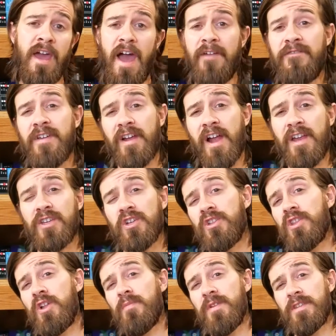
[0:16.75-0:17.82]
I figure I'd do
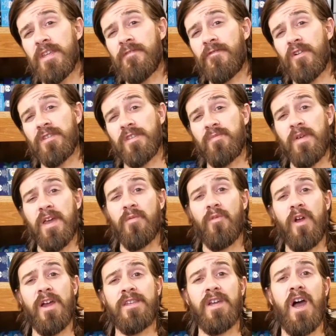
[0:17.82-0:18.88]
a little bit different spin
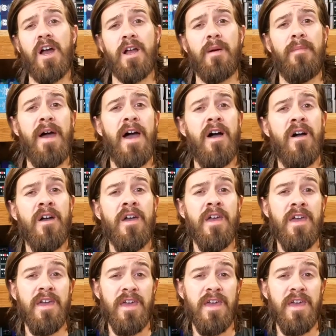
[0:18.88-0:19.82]
where I talk about